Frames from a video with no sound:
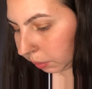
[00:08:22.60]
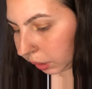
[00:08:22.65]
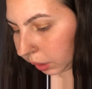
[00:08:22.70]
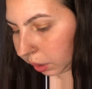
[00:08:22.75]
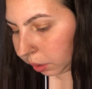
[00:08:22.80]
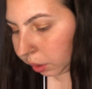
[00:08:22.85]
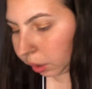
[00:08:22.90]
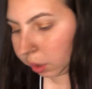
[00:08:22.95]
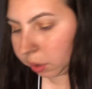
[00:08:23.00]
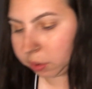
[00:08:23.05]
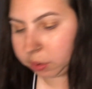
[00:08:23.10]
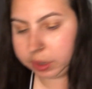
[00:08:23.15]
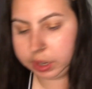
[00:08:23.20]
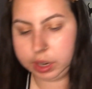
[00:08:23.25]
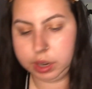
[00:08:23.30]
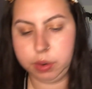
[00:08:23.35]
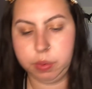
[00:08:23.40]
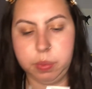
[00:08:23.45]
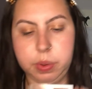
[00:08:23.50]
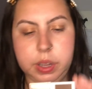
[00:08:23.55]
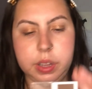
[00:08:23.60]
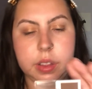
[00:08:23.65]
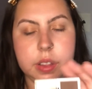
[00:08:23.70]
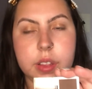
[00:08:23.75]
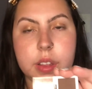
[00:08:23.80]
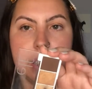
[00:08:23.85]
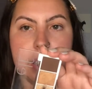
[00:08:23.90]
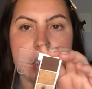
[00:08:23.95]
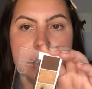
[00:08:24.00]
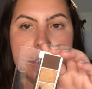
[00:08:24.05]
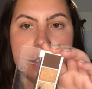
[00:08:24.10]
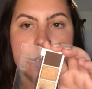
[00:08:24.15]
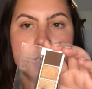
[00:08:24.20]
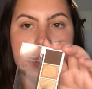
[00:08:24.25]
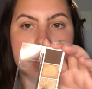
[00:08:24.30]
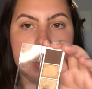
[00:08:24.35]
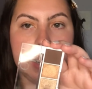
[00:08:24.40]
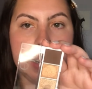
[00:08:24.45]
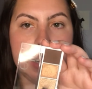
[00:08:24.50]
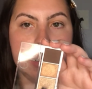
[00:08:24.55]
gonna go in with this
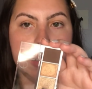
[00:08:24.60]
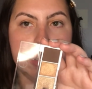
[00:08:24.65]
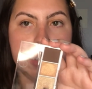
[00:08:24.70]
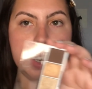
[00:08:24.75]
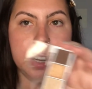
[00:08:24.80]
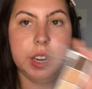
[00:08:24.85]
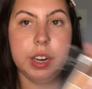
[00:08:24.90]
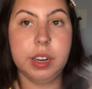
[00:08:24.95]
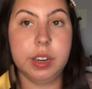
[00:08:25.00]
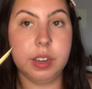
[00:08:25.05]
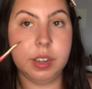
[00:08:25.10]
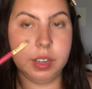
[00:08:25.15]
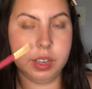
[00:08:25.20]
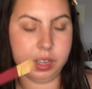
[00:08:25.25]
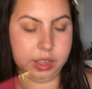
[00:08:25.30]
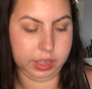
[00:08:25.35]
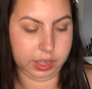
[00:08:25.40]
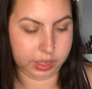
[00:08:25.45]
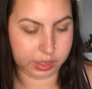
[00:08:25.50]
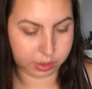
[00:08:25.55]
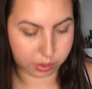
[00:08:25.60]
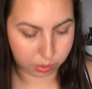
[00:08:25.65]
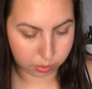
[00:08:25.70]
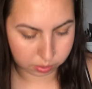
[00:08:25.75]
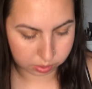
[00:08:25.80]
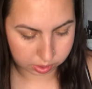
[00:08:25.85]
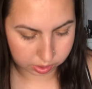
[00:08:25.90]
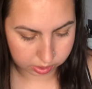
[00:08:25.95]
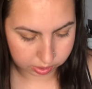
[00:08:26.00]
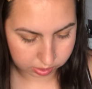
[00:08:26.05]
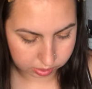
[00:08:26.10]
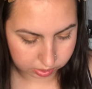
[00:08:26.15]
lighter shade in the inner corner.